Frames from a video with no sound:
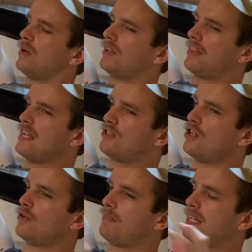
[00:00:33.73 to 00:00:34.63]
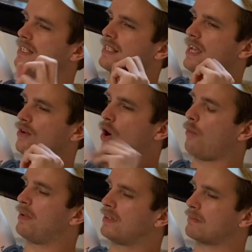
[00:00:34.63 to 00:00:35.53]
Well, they do because they
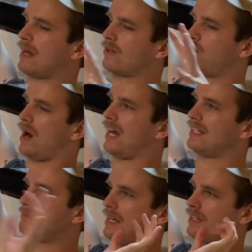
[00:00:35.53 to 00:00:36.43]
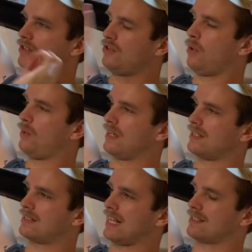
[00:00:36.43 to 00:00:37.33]
open their mouth wide and make a
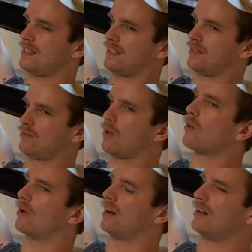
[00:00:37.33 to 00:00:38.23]
noise. That's like a roar.